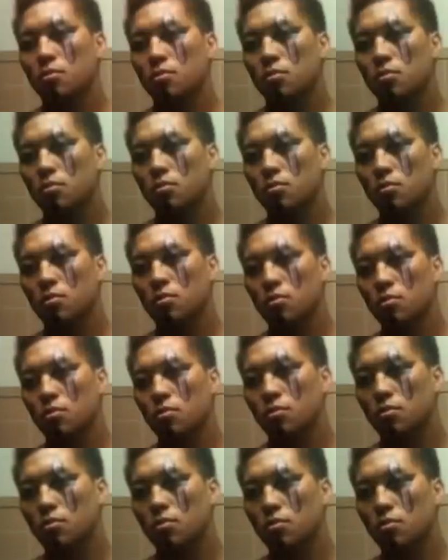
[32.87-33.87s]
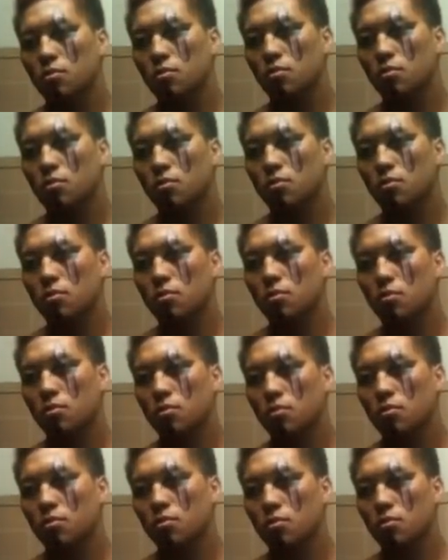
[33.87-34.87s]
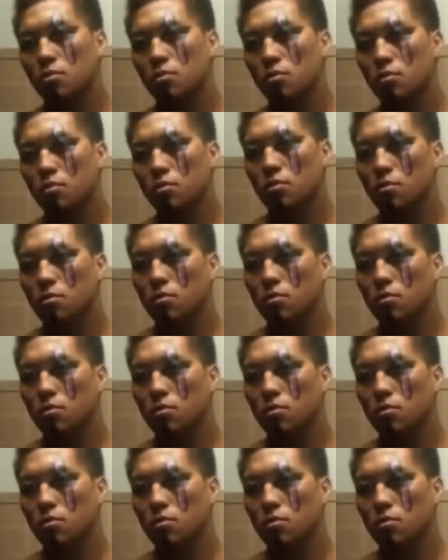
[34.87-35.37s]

Nothing is said.